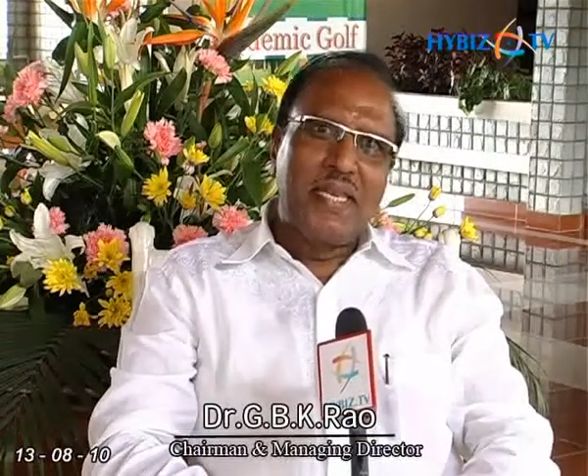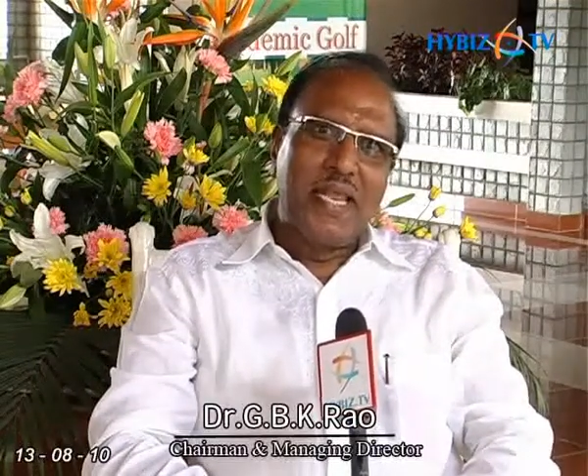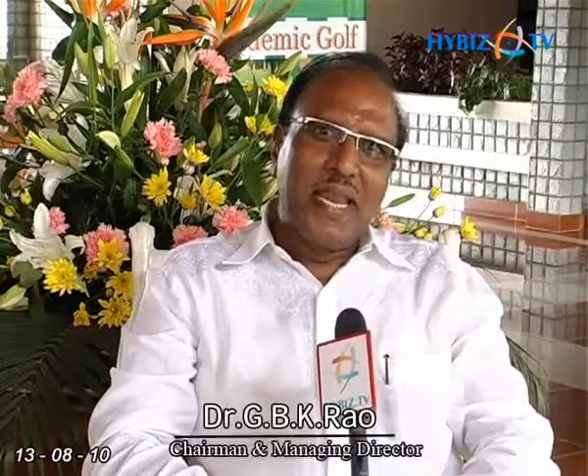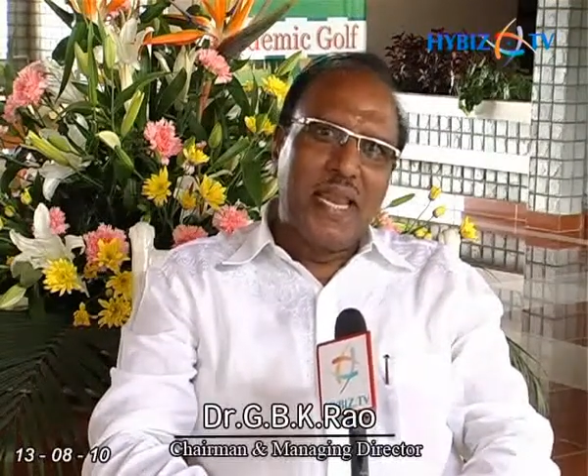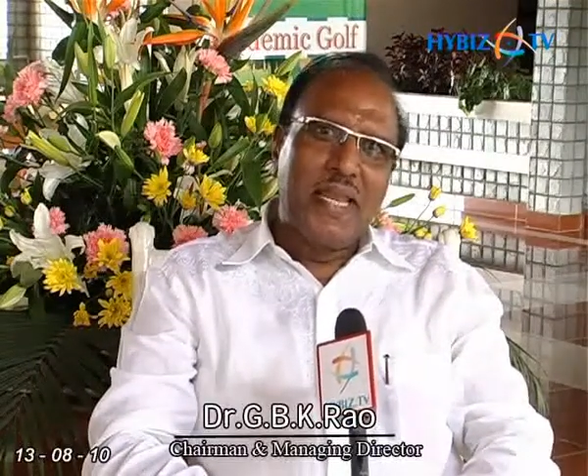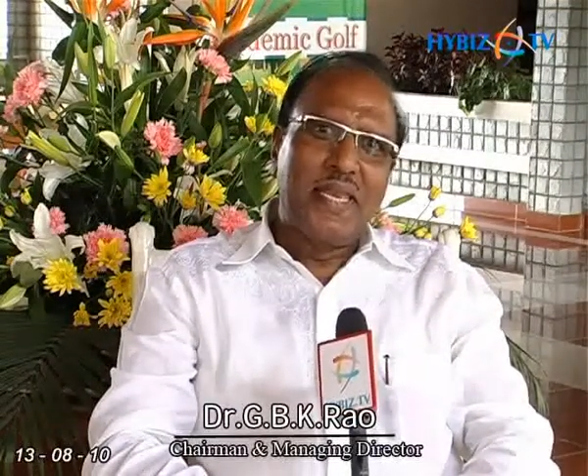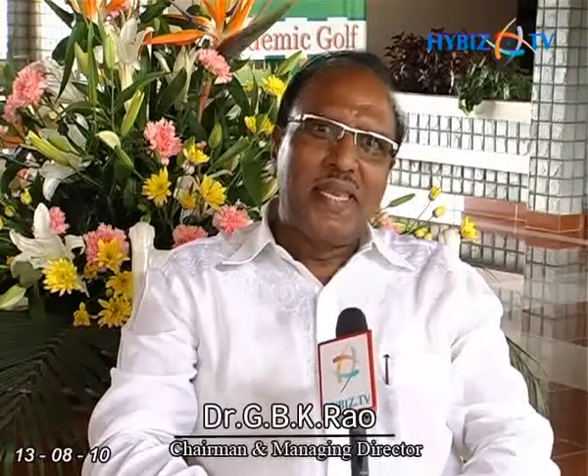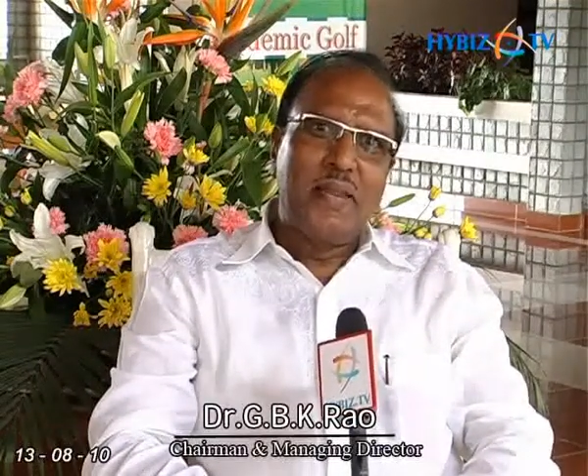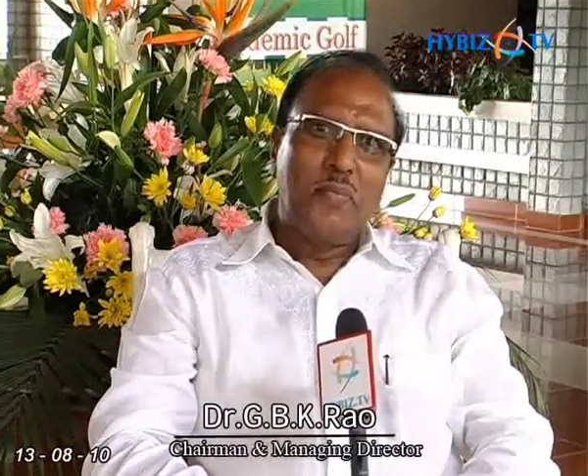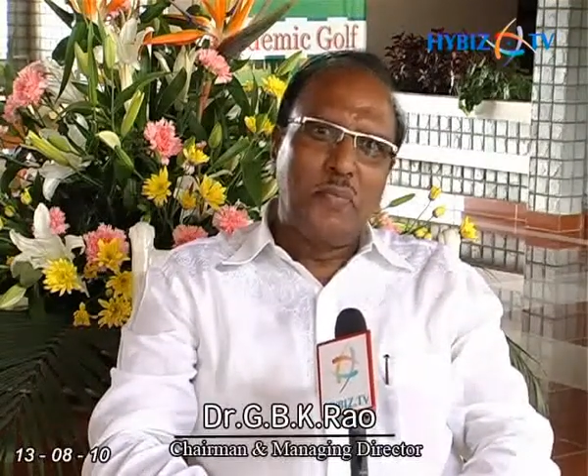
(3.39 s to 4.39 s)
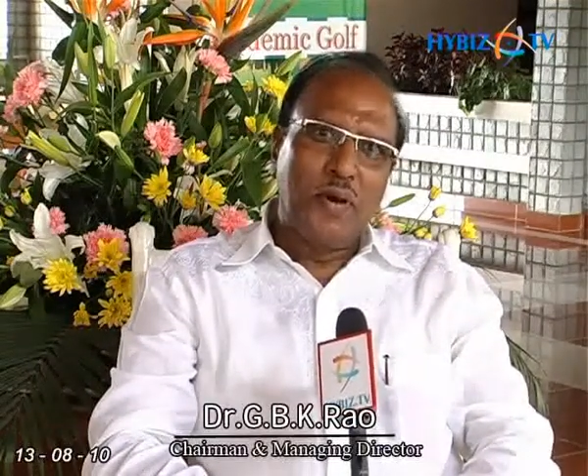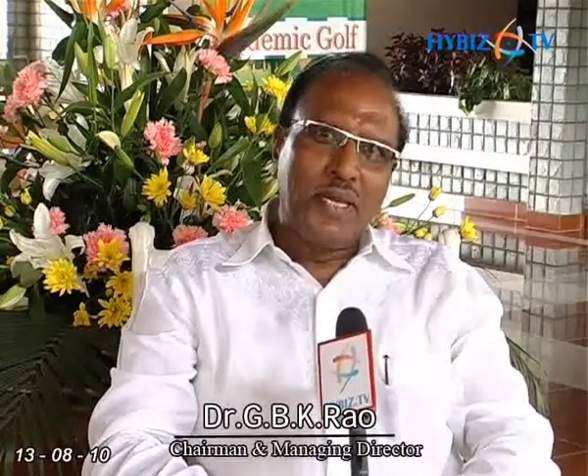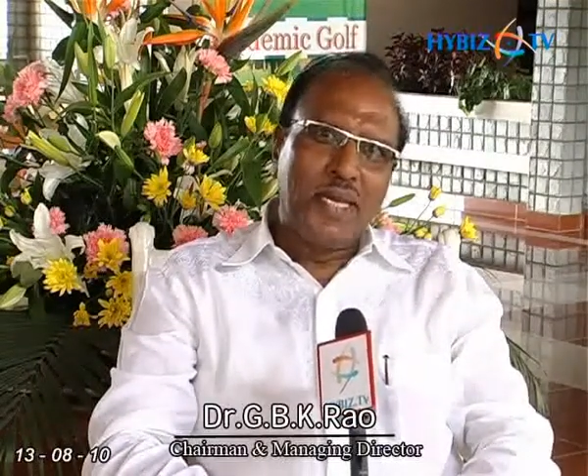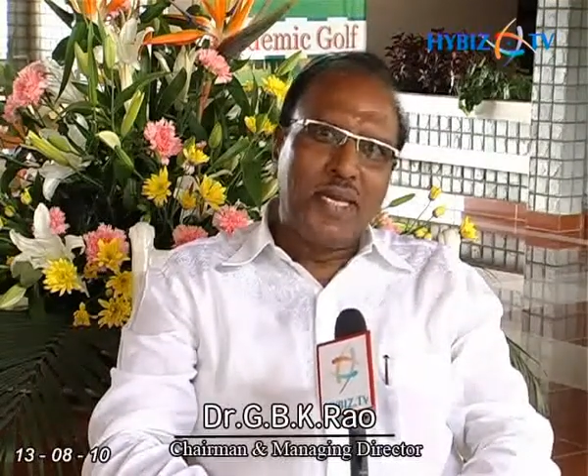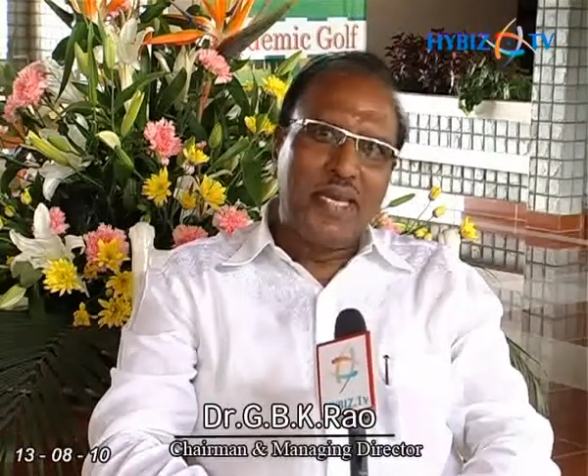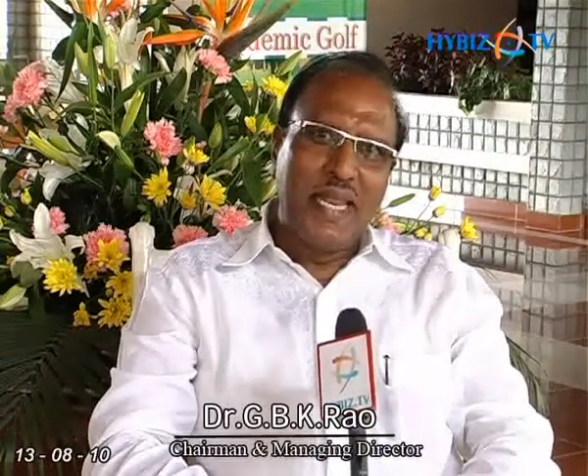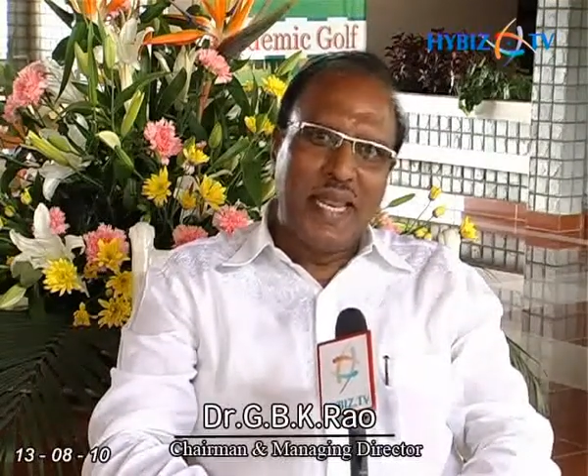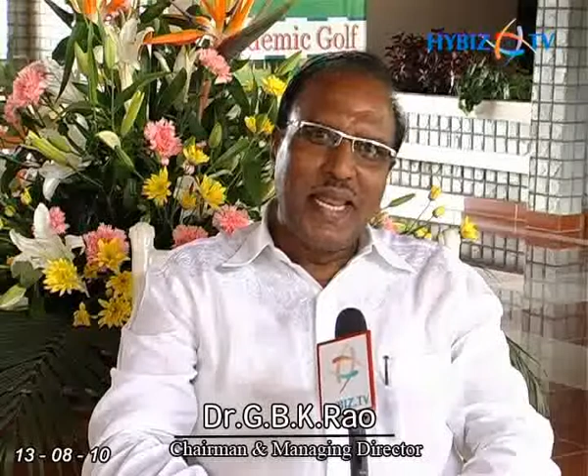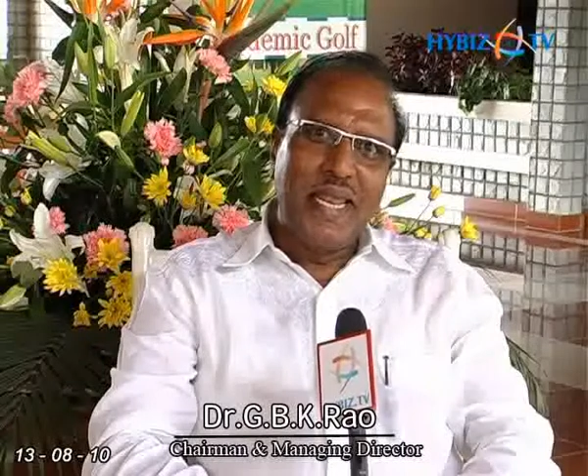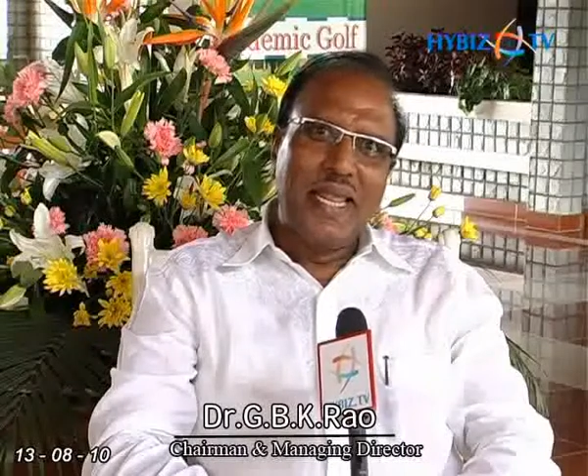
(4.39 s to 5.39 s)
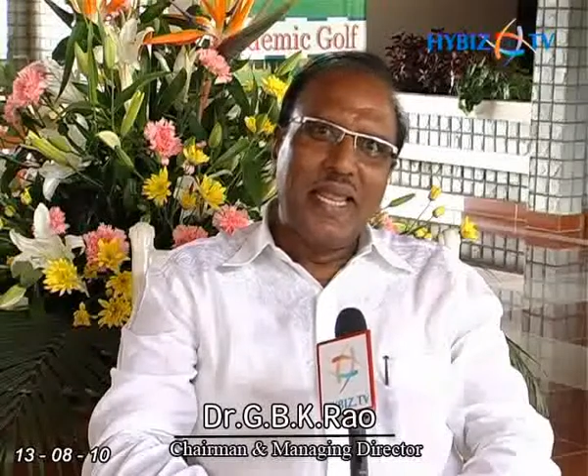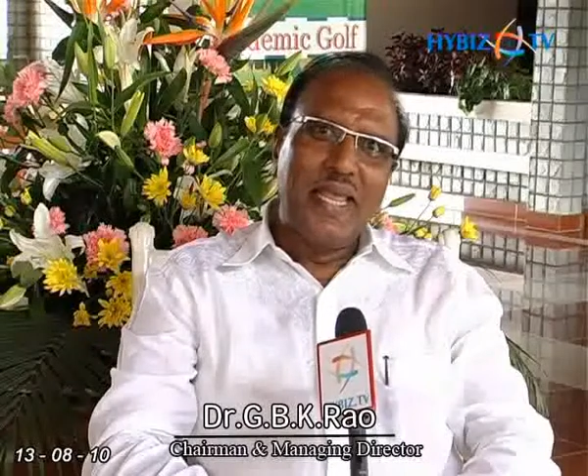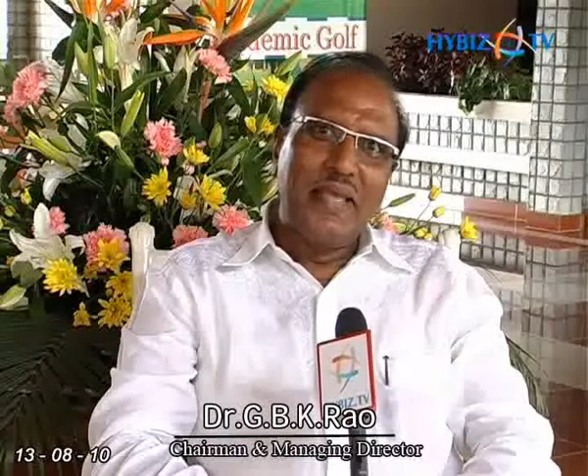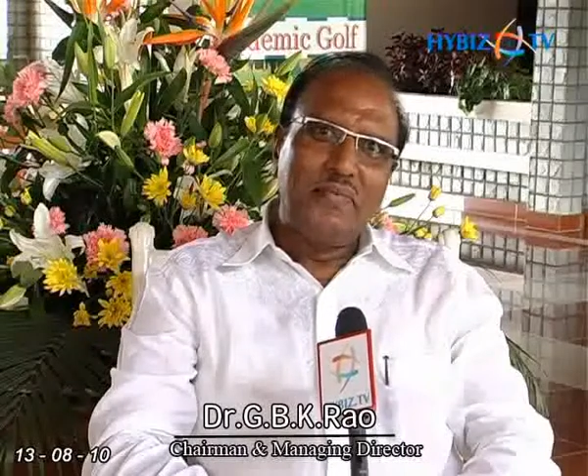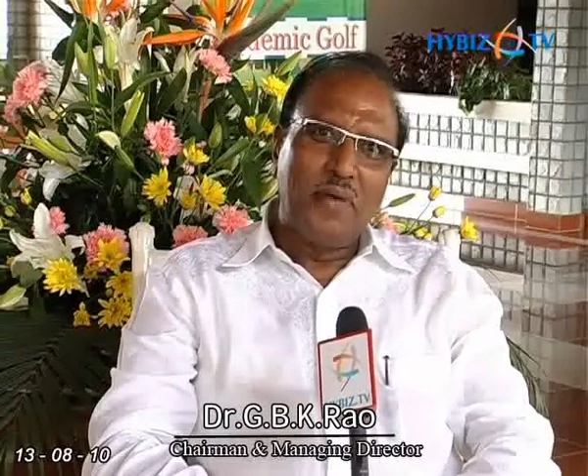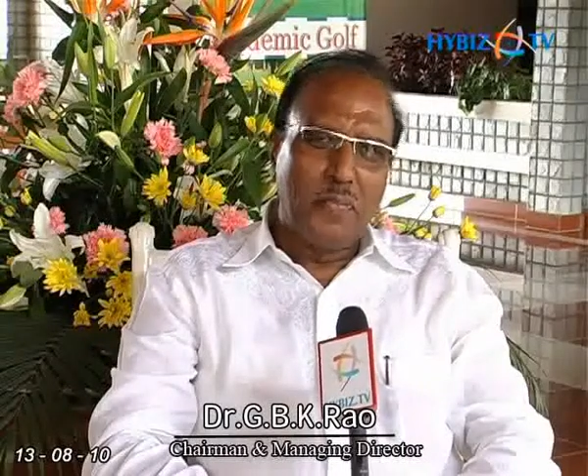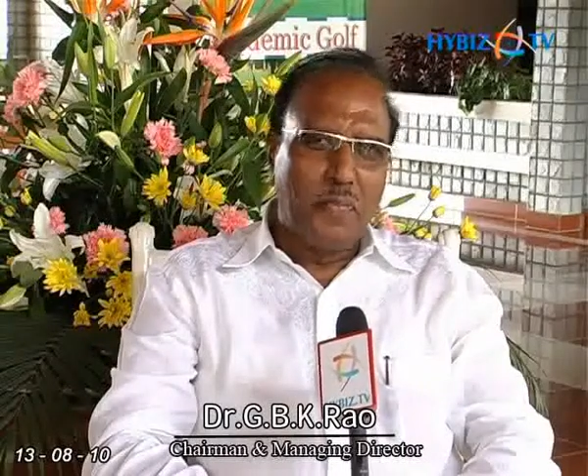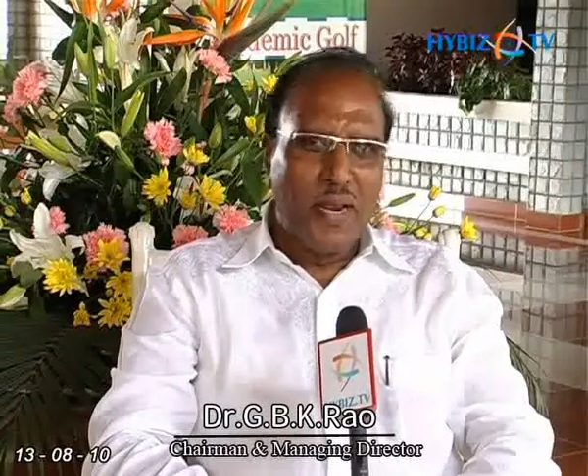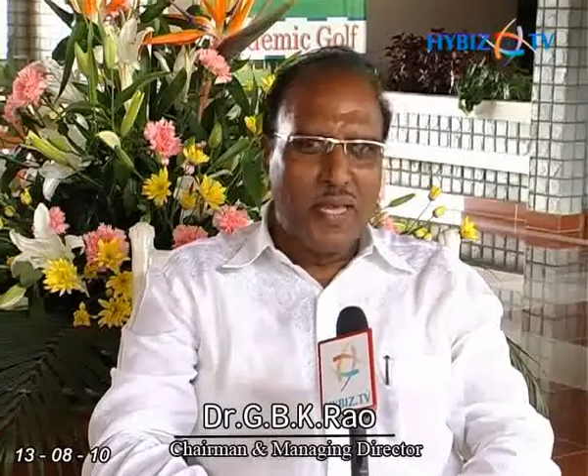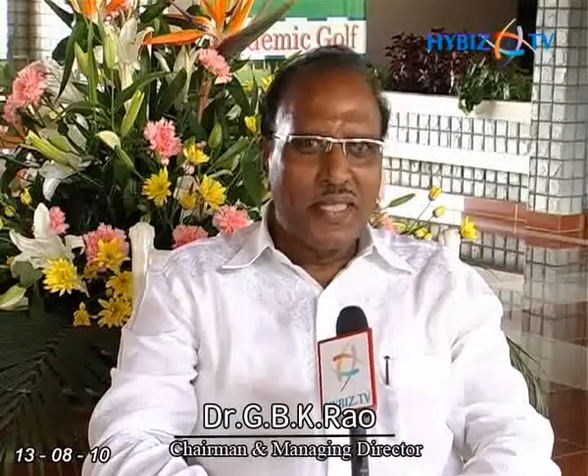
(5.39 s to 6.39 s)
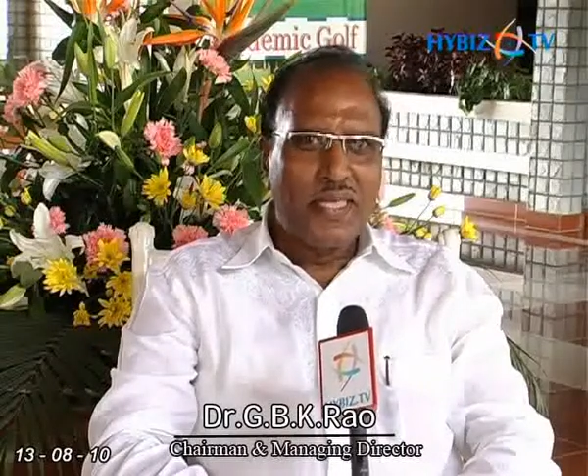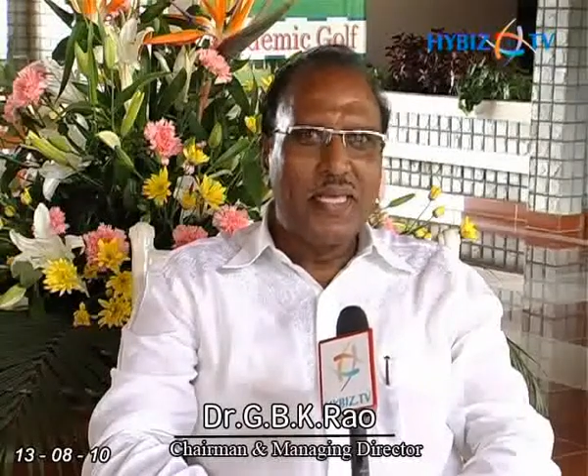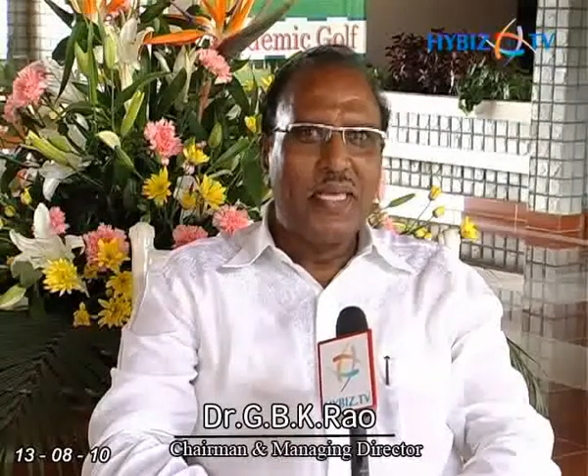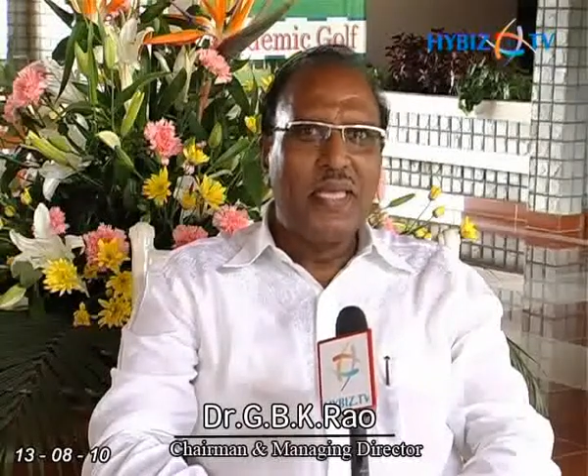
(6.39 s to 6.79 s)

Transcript: great, important day for Pragati,